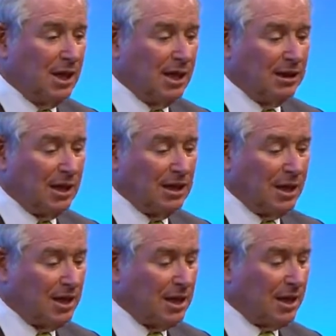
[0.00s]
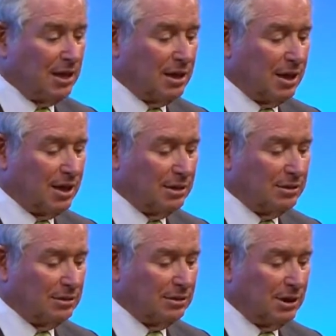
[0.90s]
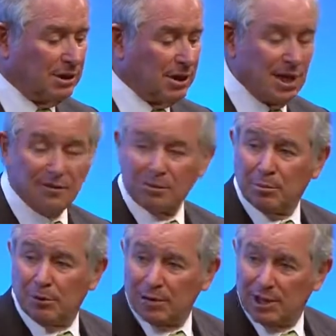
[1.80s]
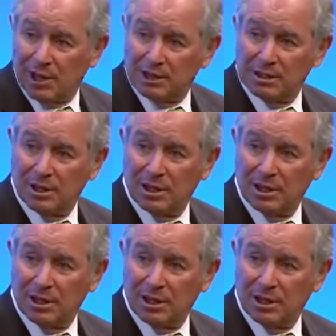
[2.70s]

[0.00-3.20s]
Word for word: And I think it's inevitable that,